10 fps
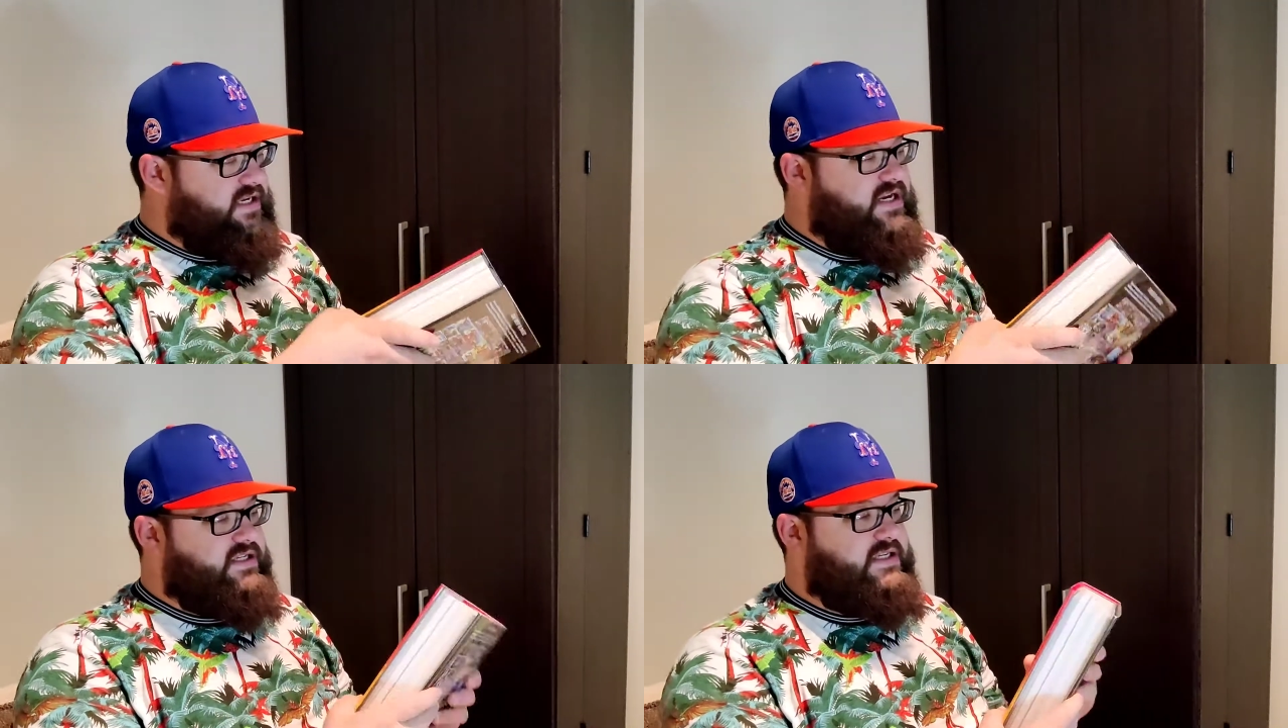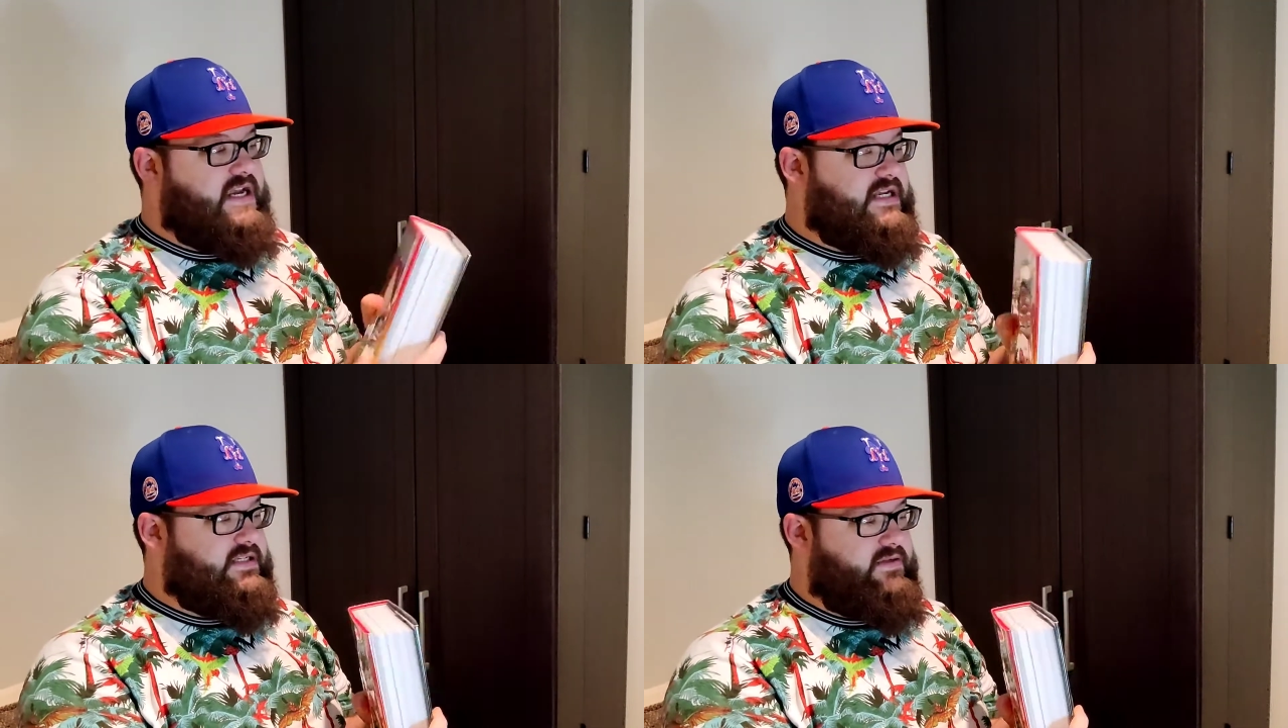you see
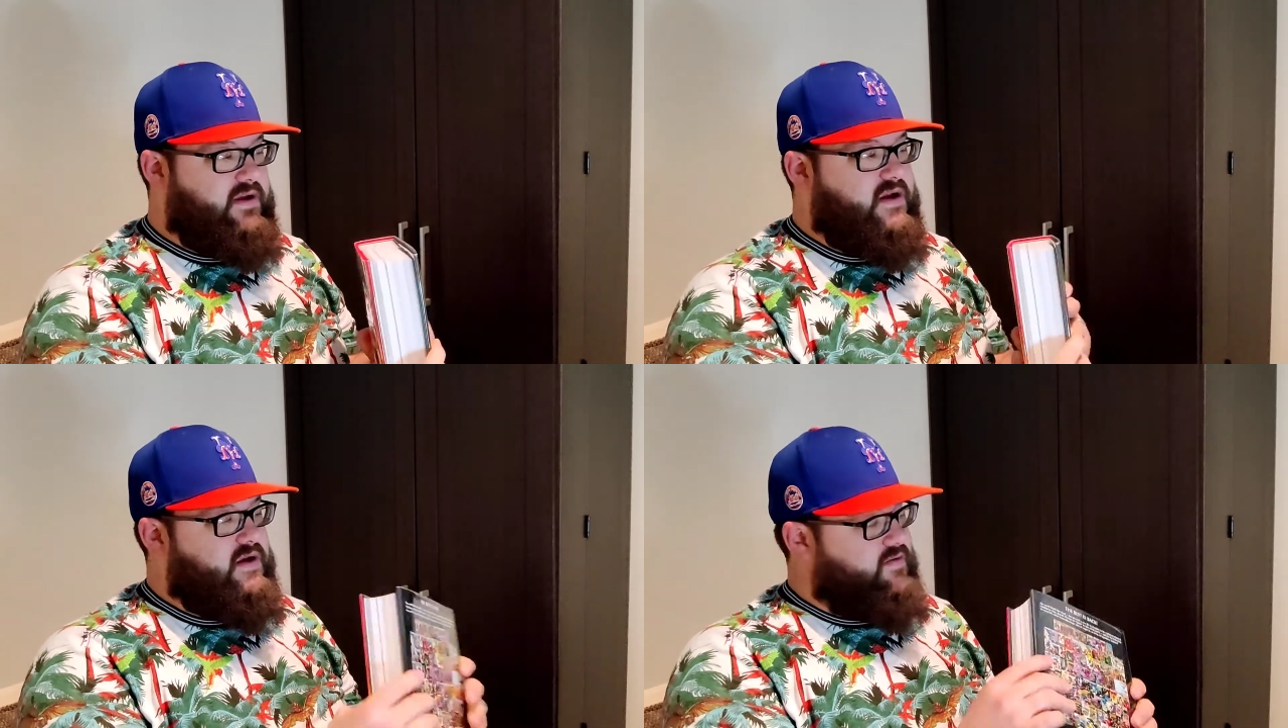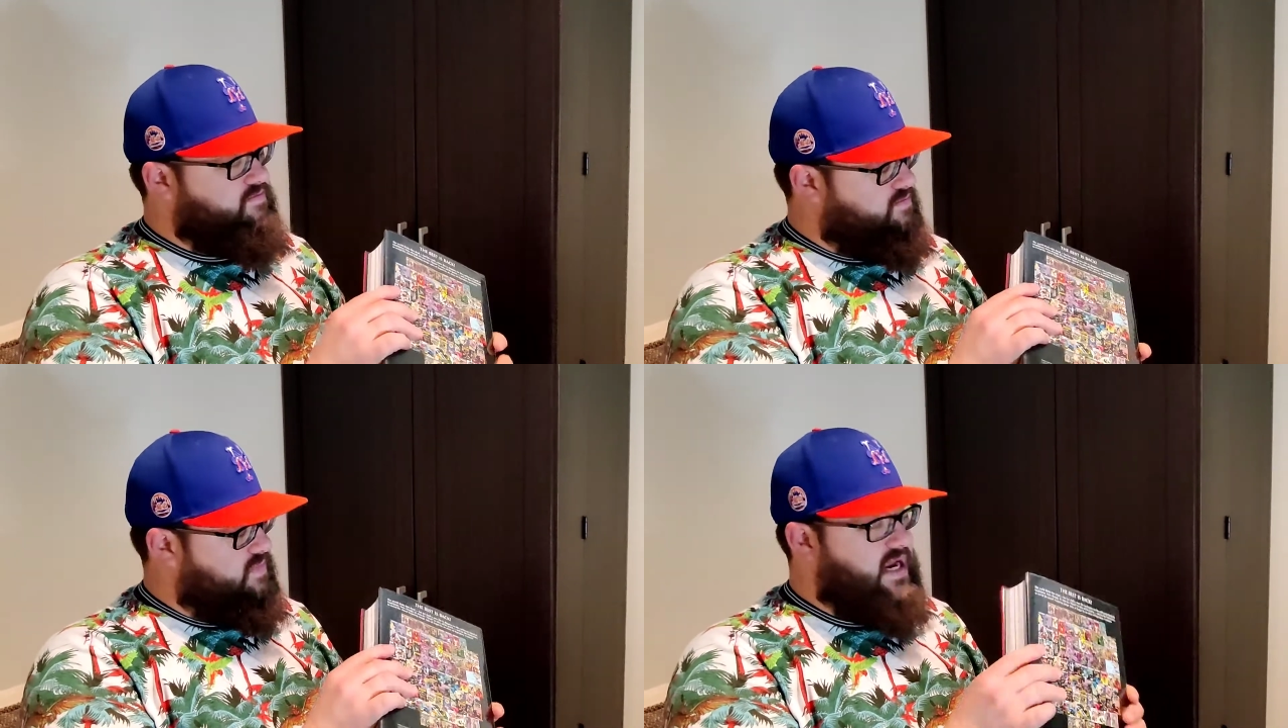it's
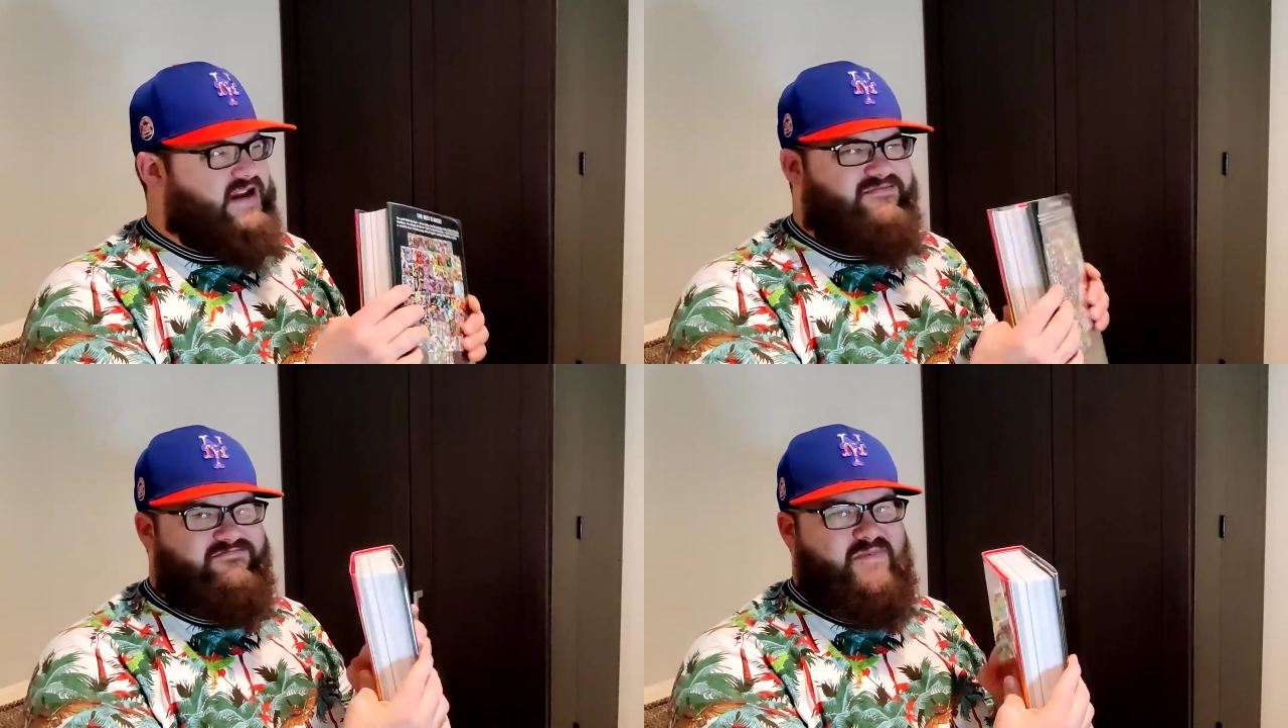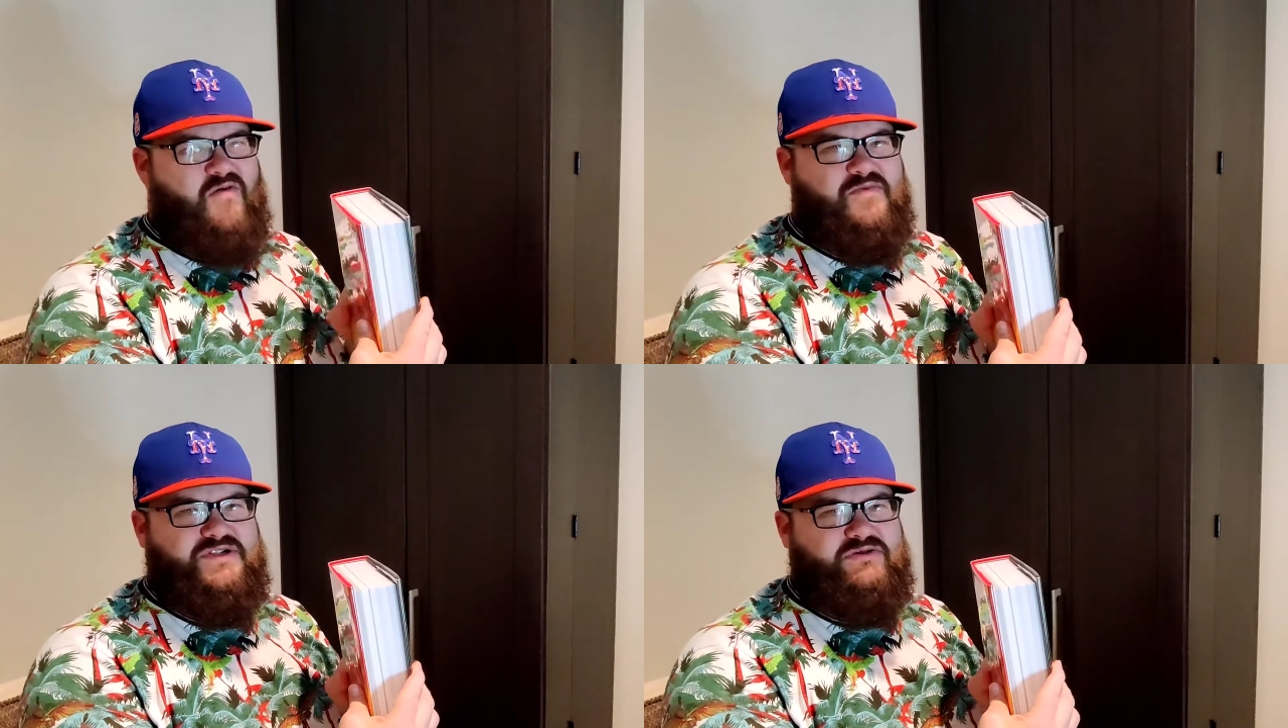like
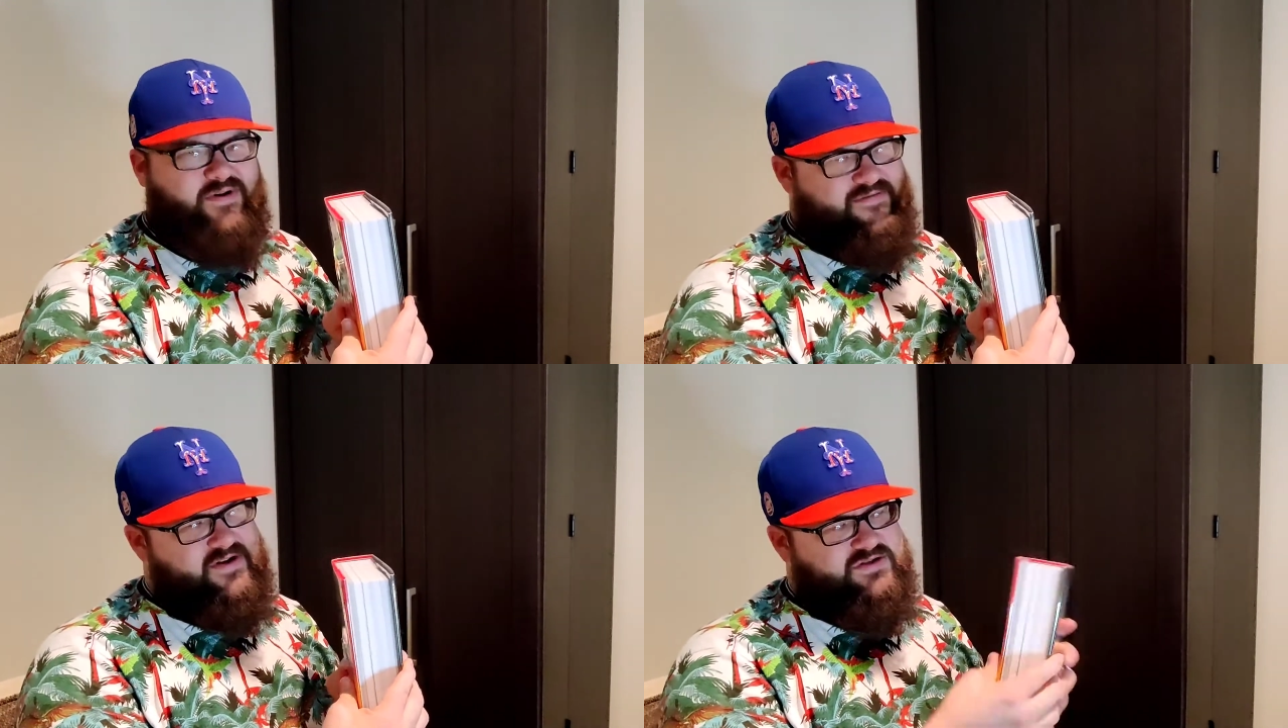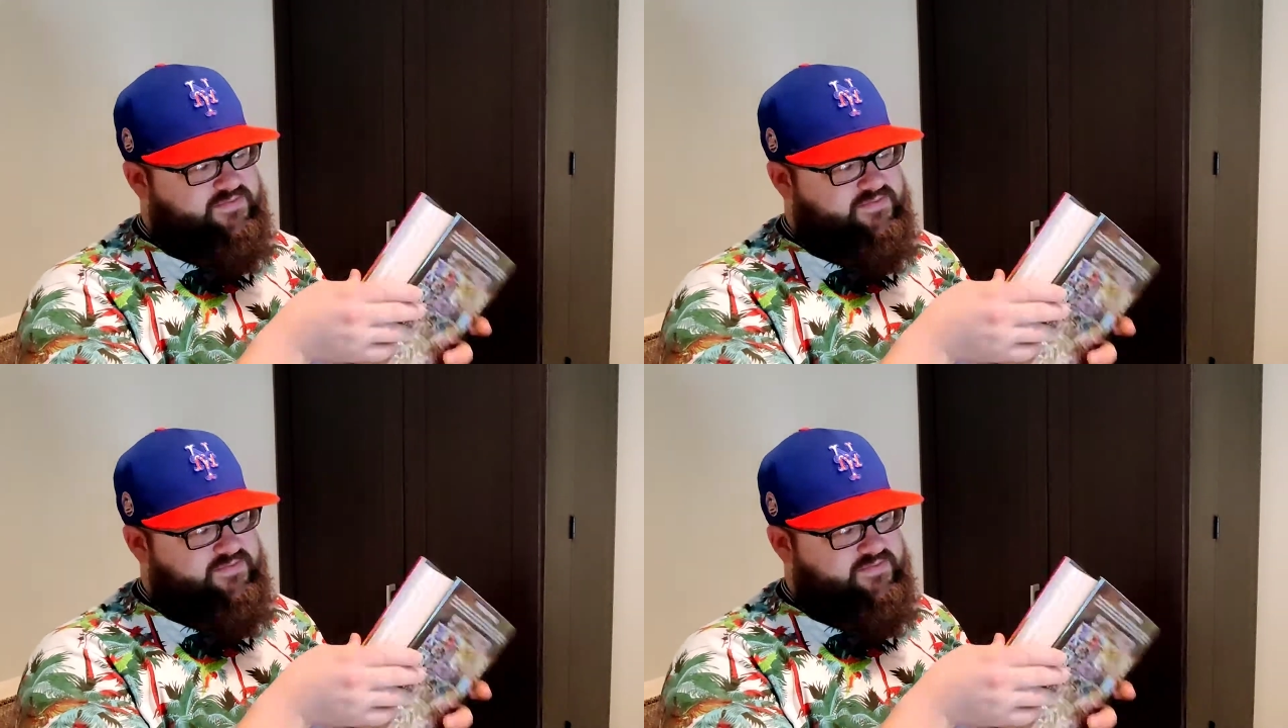almost 1,200